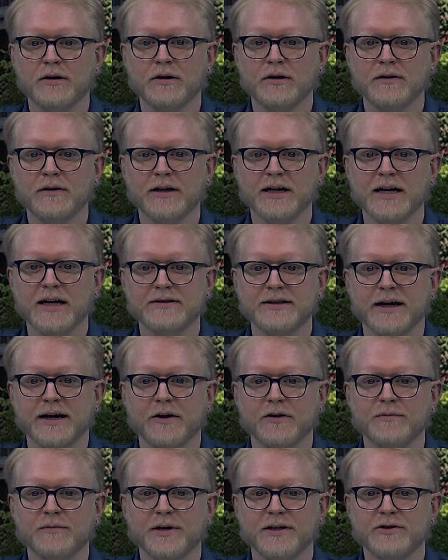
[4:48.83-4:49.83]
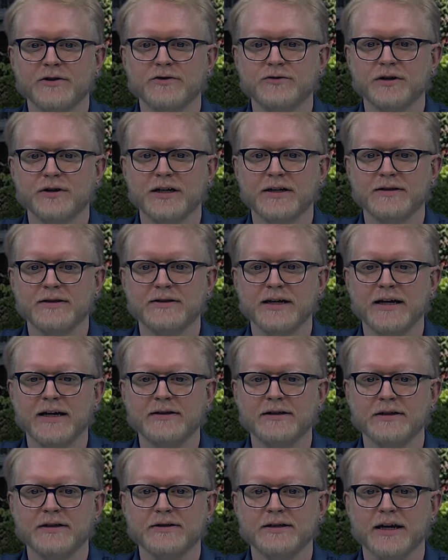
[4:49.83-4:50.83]
the Gaza Health Ministry has said
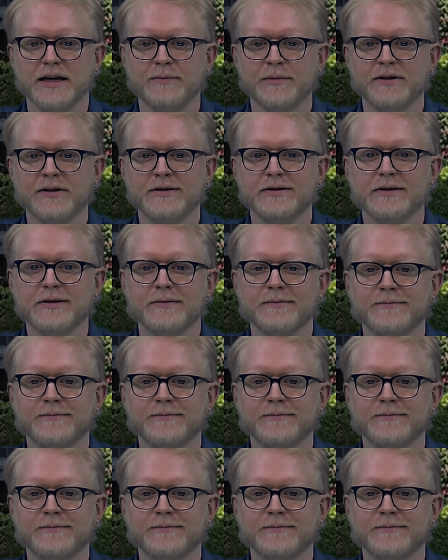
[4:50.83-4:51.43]
in a statement.